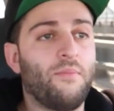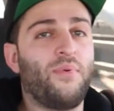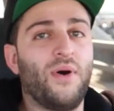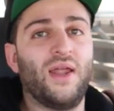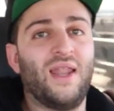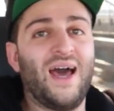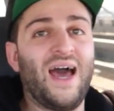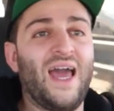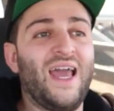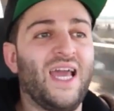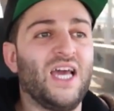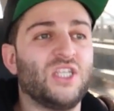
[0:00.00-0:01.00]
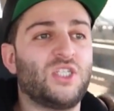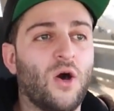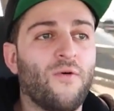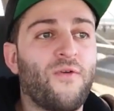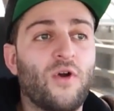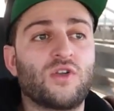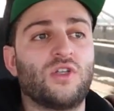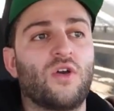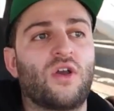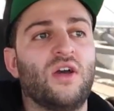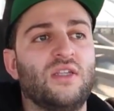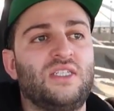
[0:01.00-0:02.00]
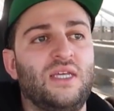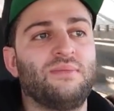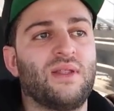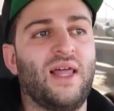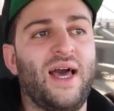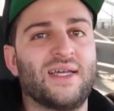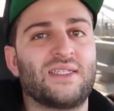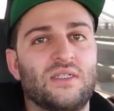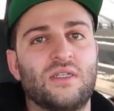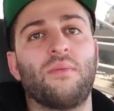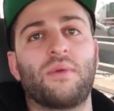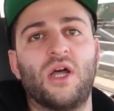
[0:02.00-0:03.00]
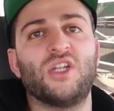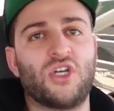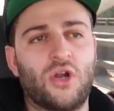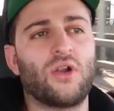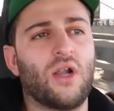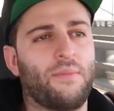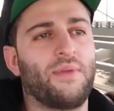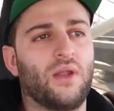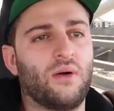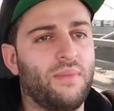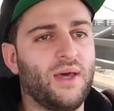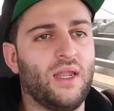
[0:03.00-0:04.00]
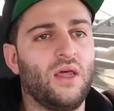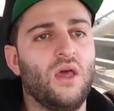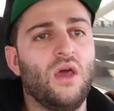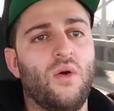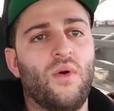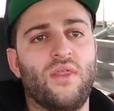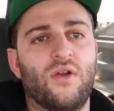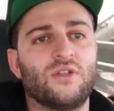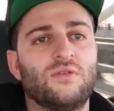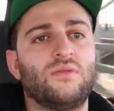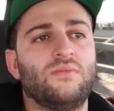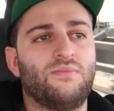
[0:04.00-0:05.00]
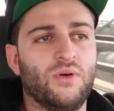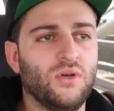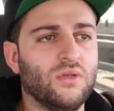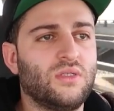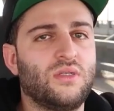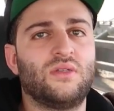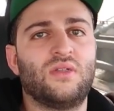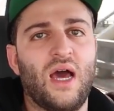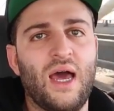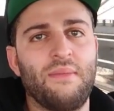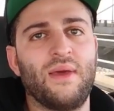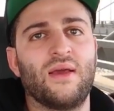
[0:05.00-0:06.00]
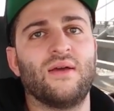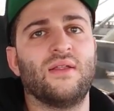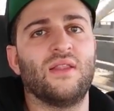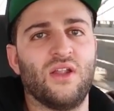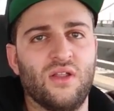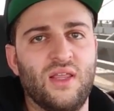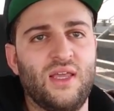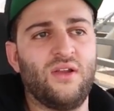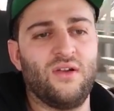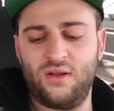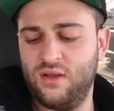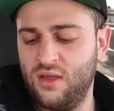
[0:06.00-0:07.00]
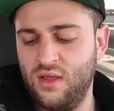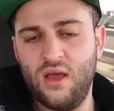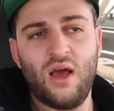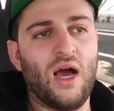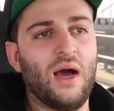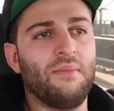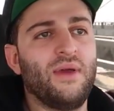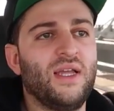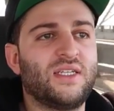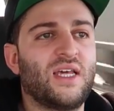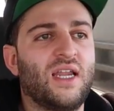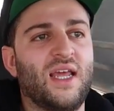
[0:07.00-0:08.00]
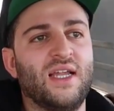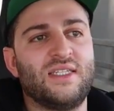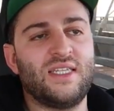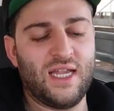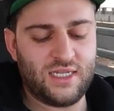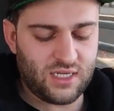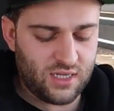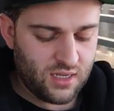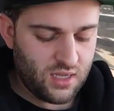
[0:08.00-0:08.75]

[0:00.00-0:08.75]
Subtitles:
But so far so good, seemed to last. So I'm gonna turn it up a little bit. Whether it's boost, timing, a little leaner, it's gonna get sent